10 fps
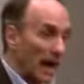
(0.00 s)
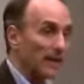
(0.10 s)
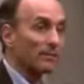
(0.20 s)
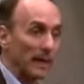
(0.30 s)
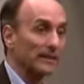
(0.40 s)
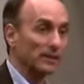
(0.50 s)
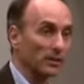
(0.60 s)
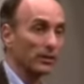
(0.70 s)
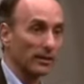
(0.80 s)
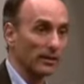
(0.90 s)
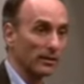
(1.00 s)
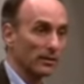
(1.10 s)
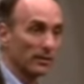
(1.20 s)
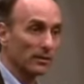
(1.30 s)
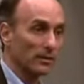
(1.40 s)
a lot of
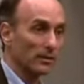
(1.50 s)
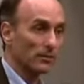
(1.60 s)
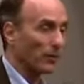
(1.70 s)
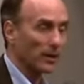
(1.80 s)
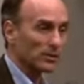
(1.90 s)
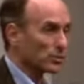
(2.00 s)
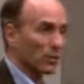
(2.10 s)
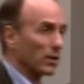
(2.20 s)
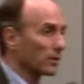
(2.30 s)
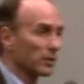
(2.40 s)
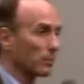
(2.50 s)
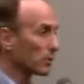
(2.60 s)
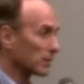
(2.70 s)
bacteria, far stronger than